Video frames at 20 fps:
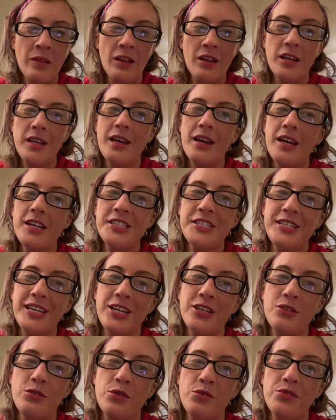Yes,
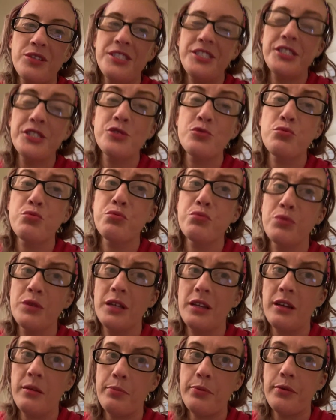Daniel, Greece is
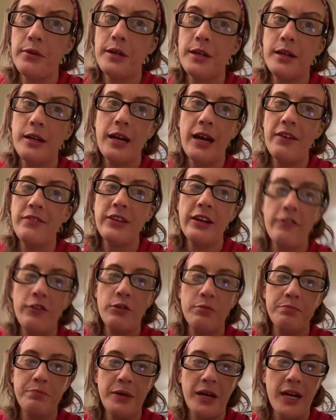really pretty. I've never
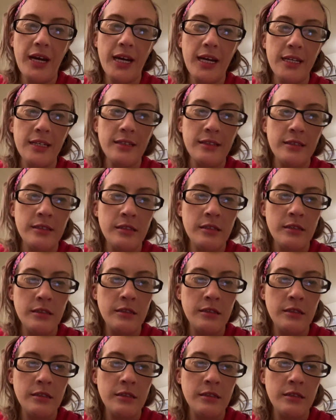been.